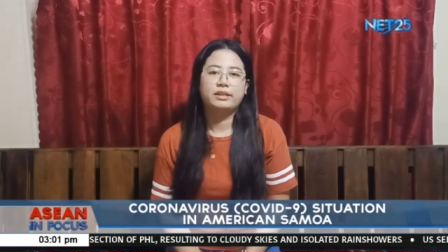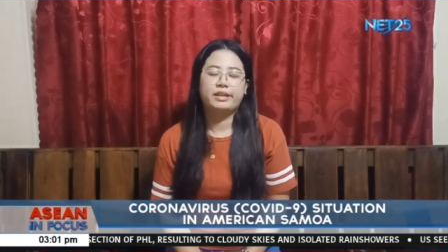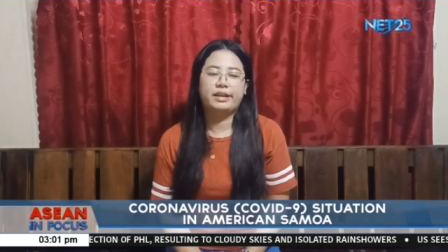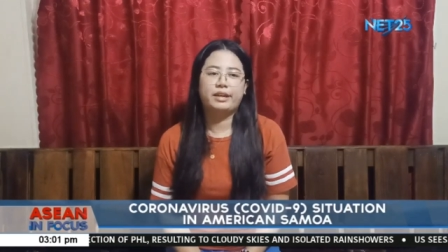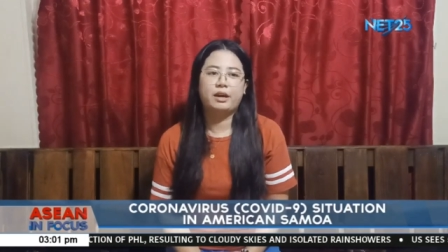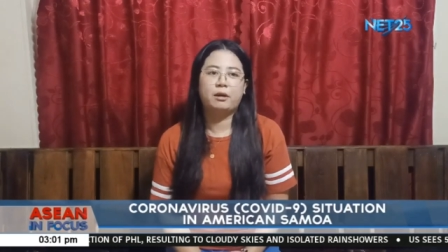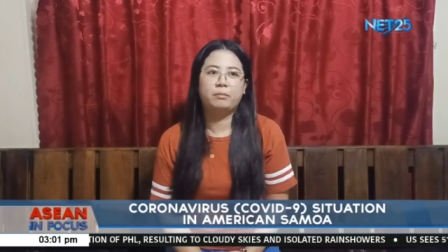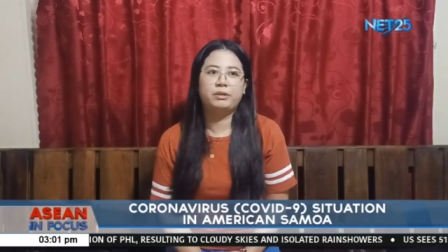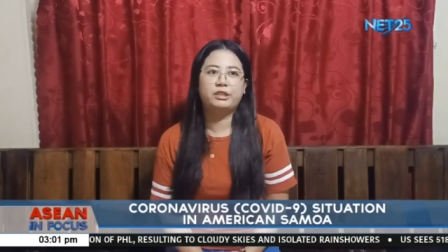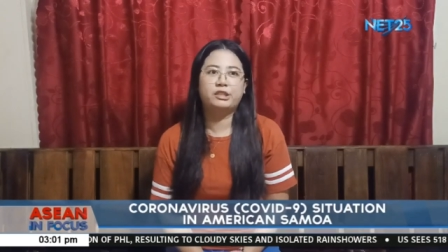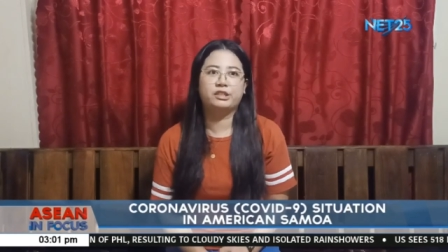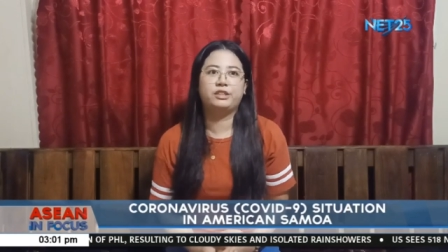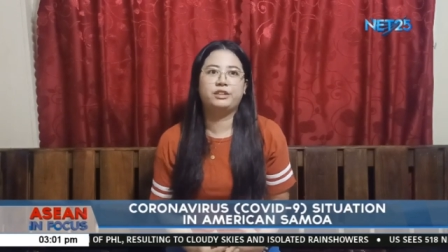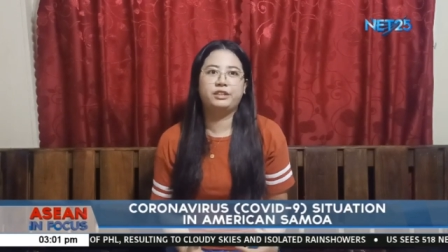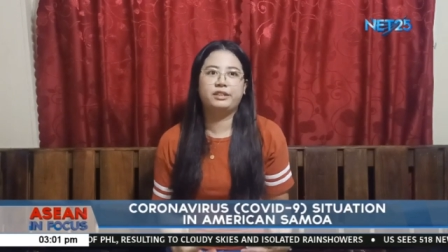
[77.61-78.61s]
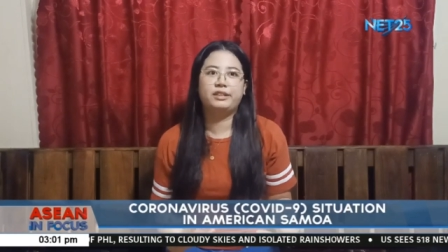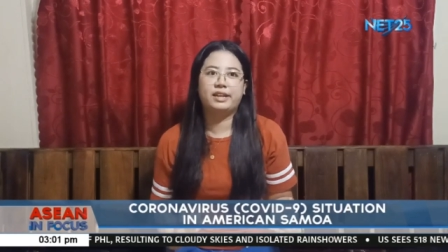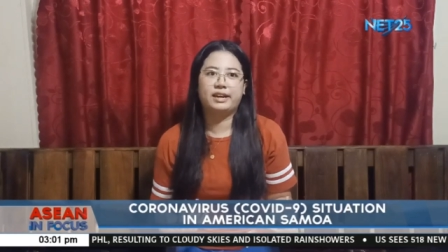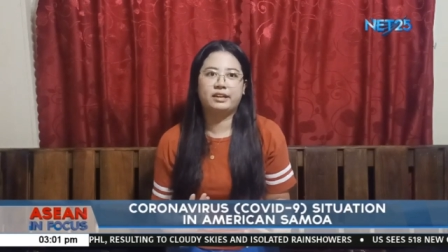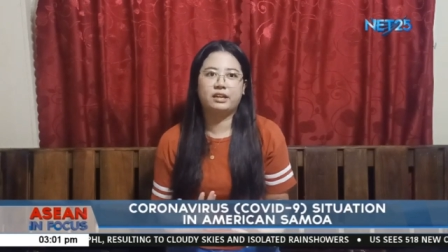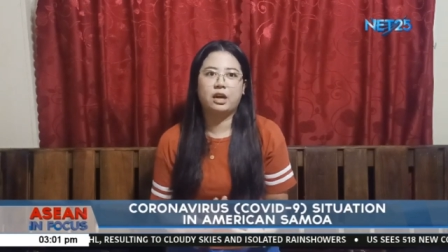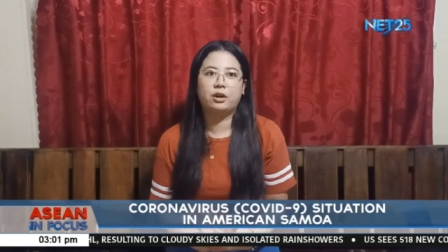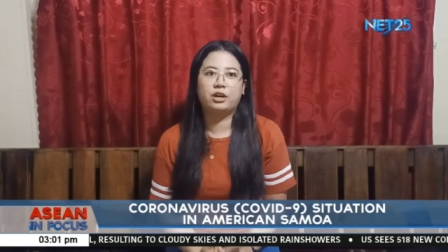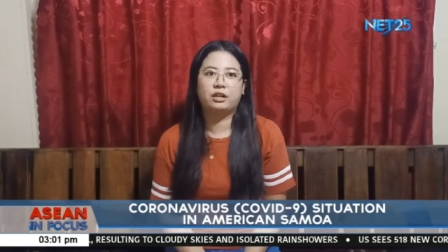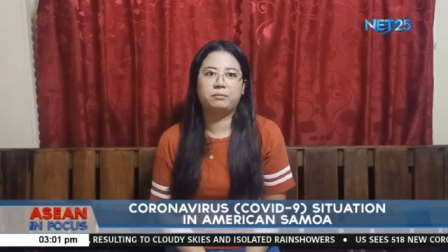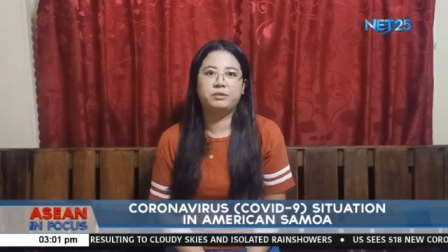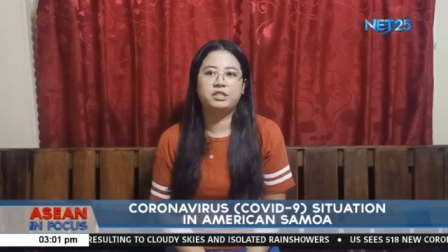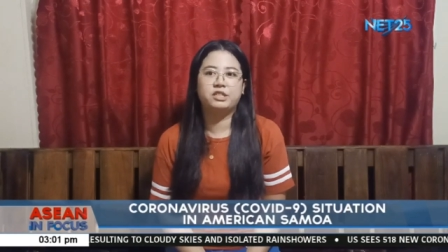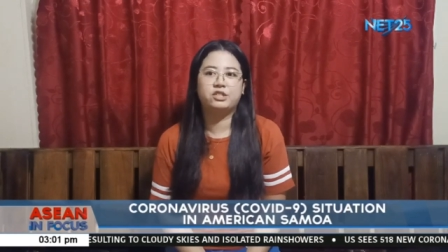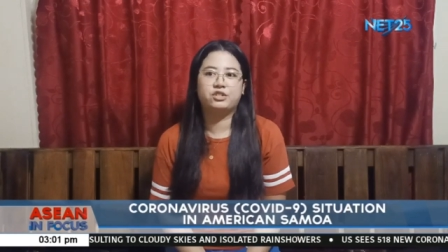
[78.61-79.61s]
Okay, um, it's good that our
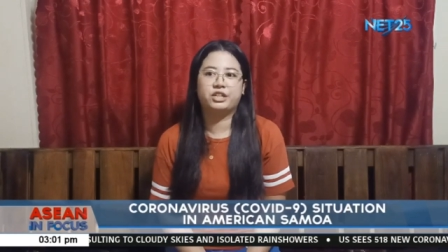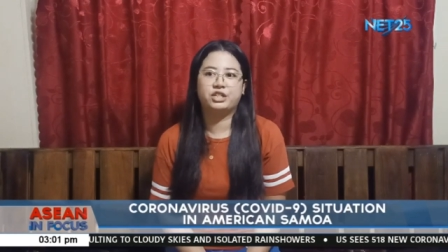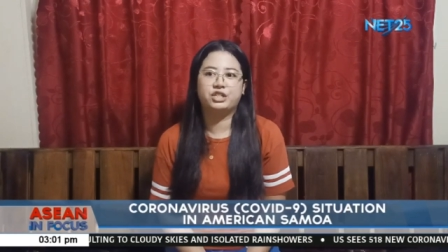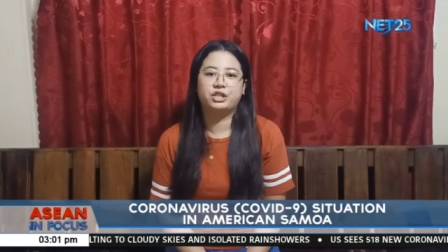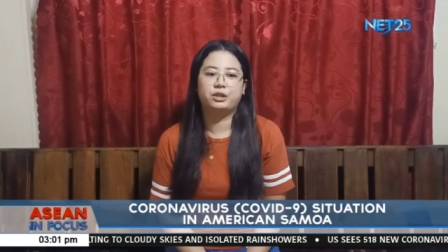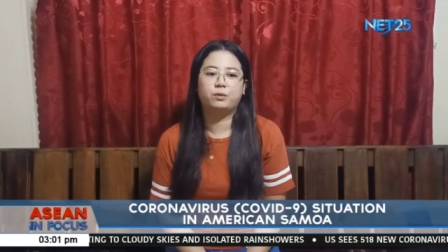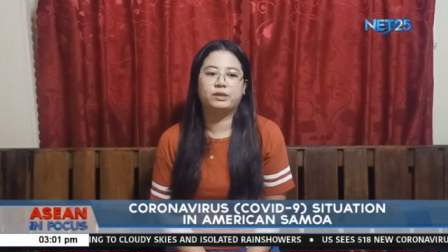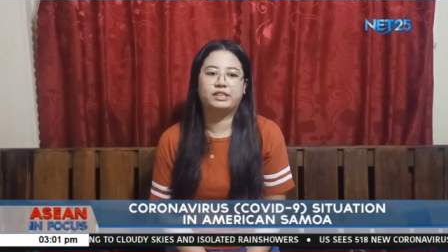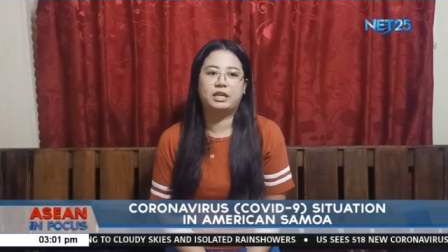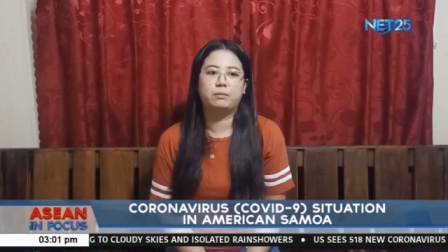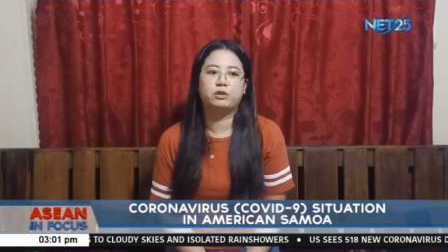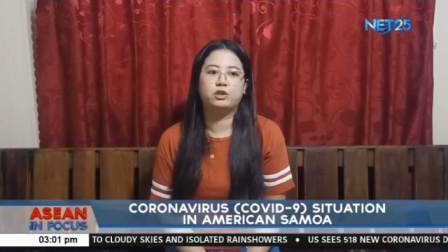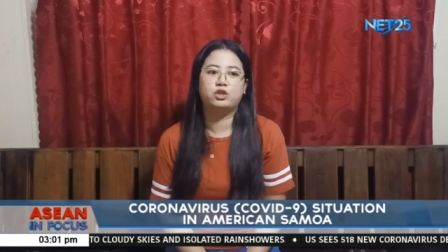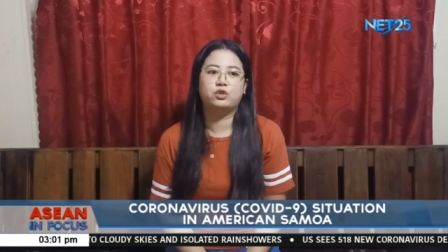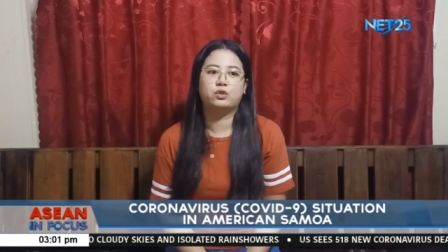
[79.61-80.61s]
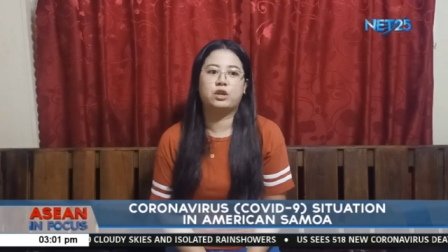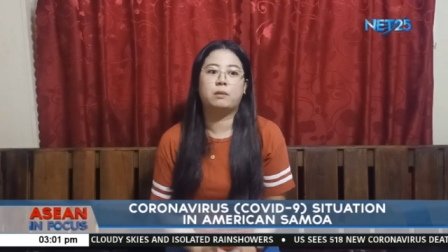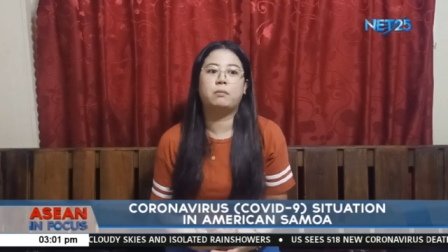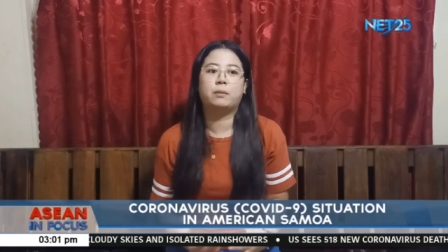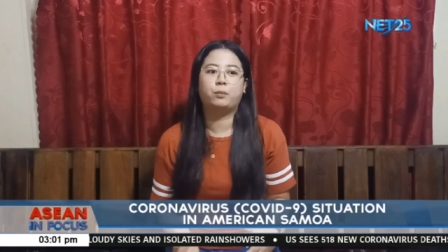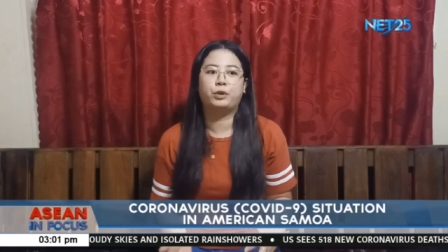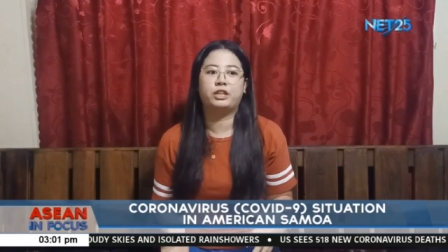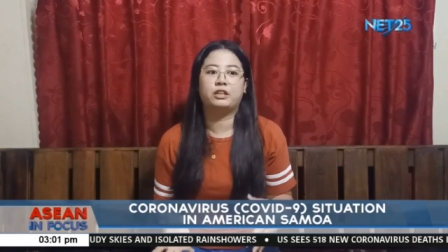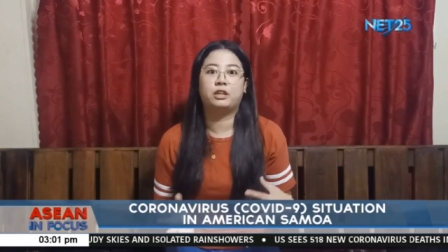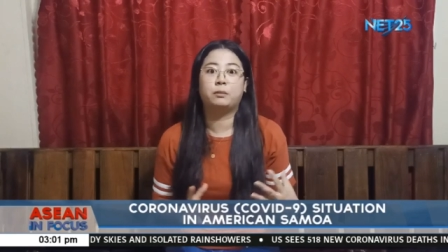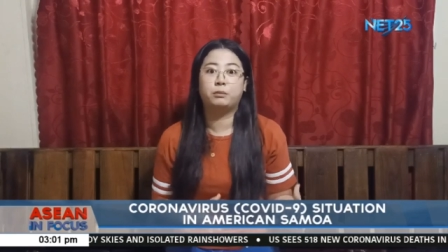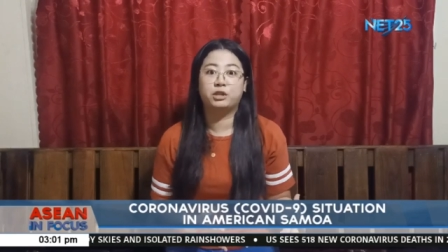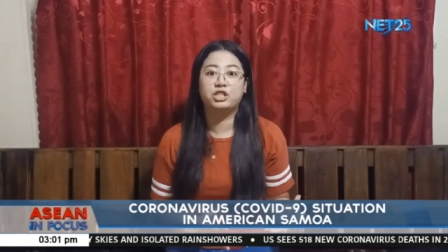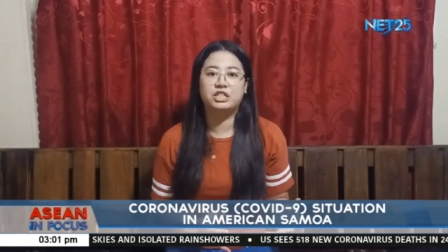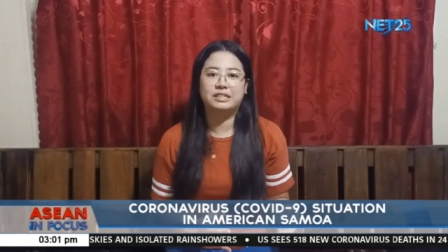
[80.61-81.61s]
administration was able to come up with an
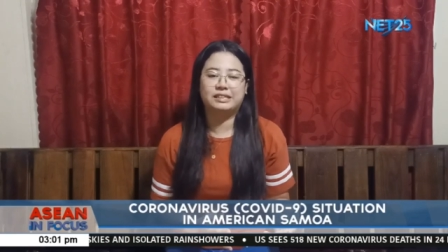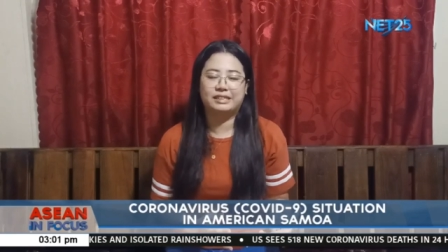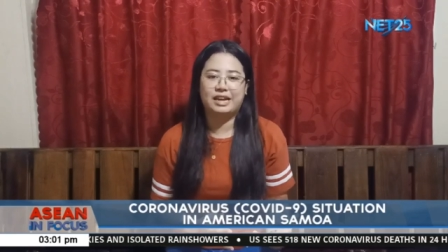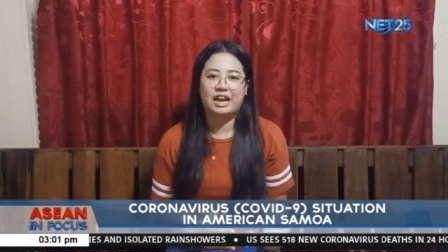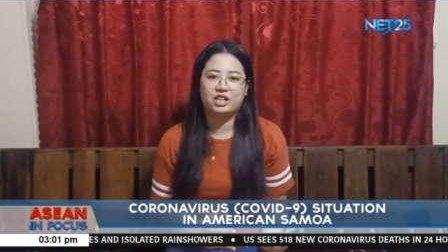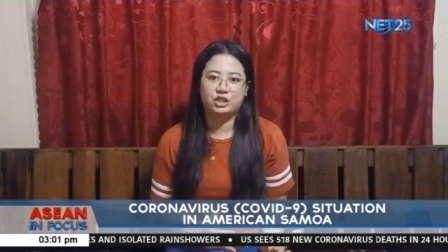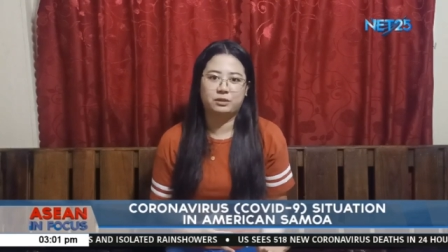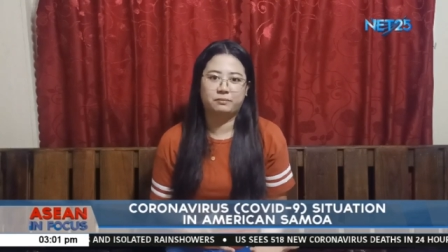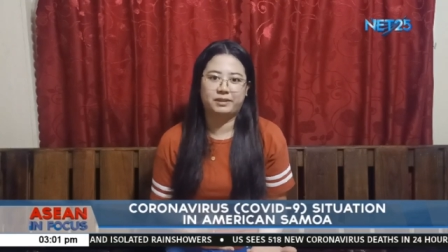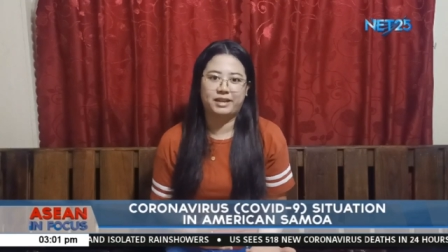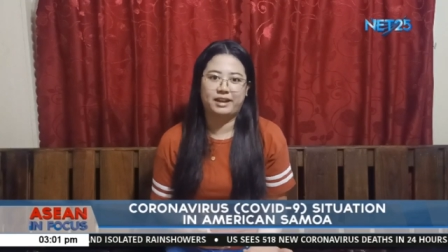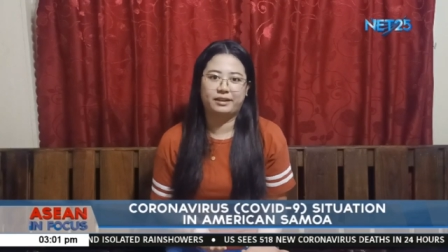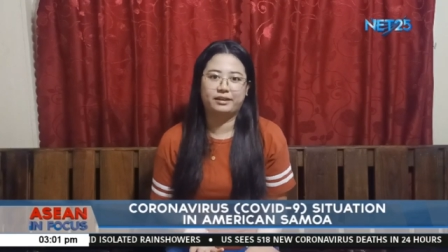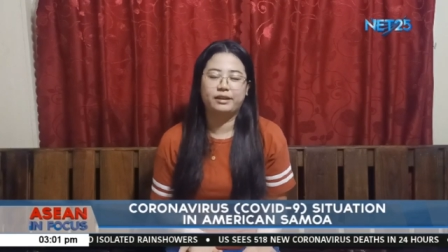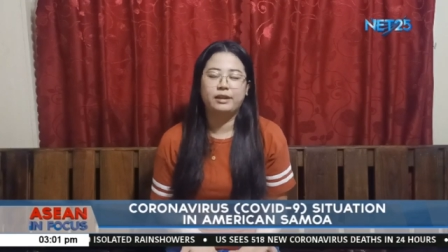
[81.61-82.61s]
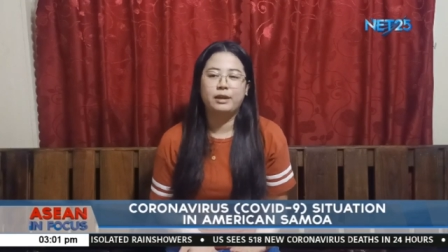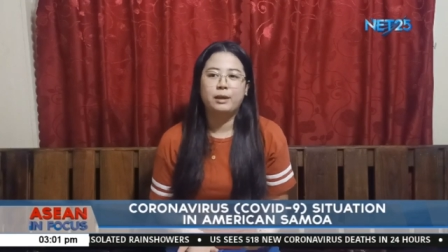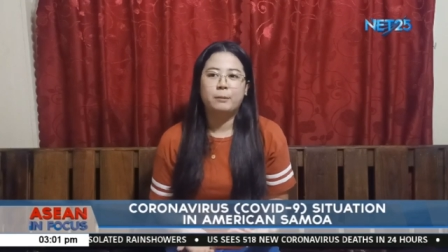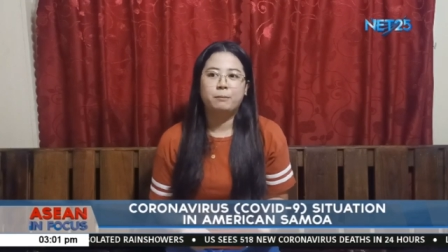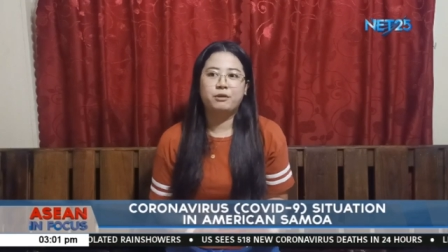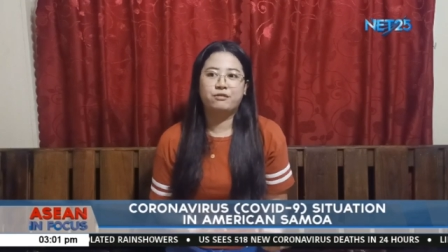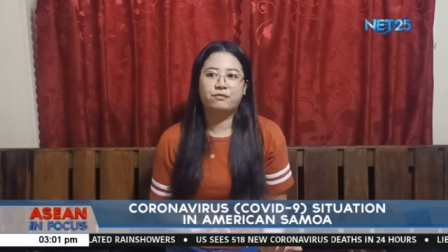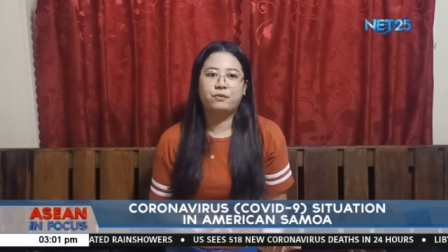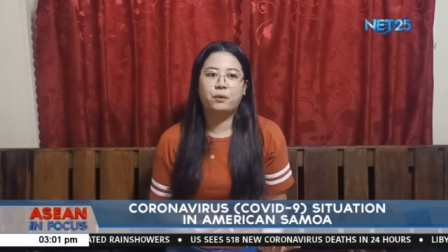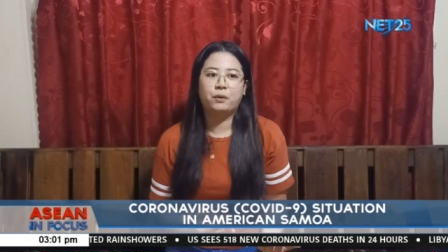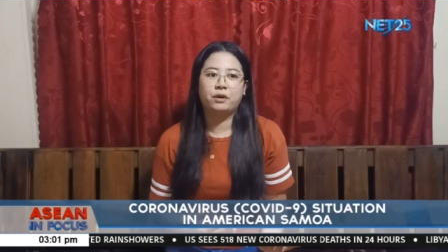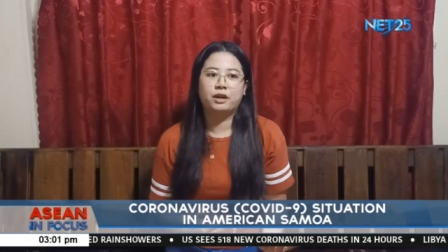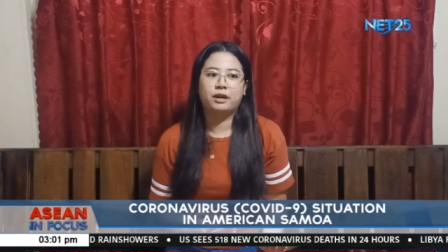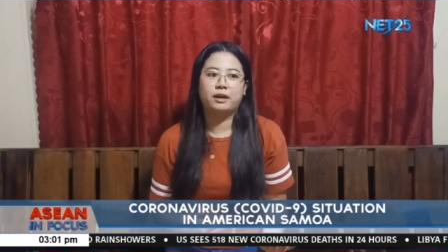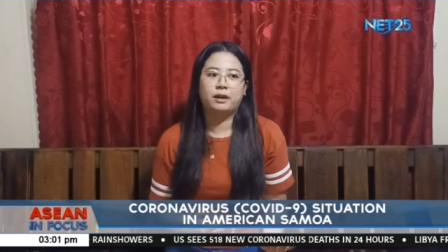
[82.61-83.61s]
emergency action plan
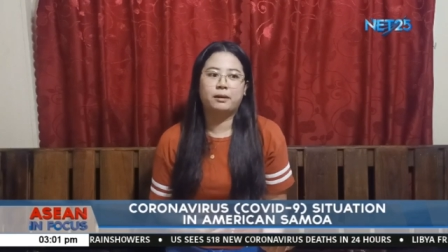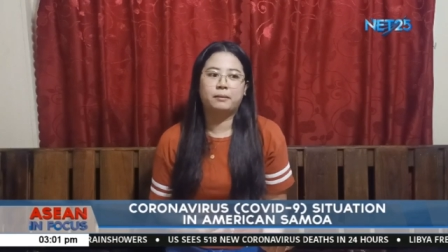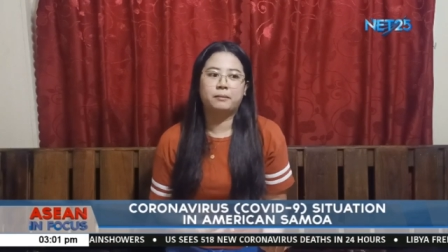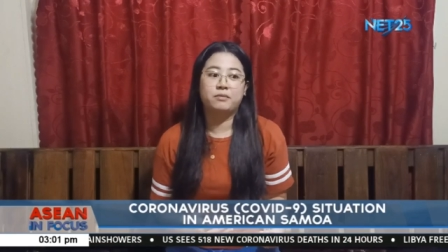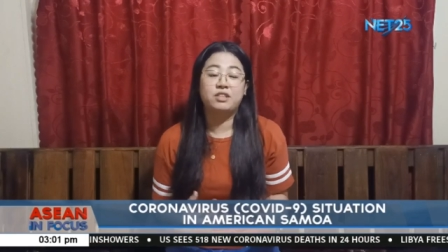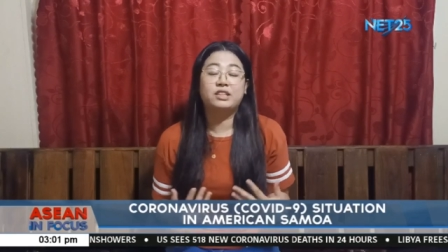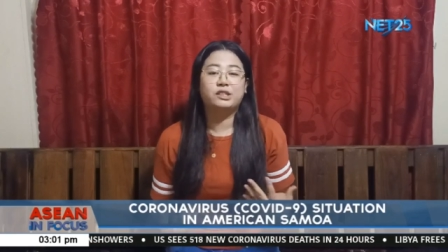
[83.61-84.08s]
before um,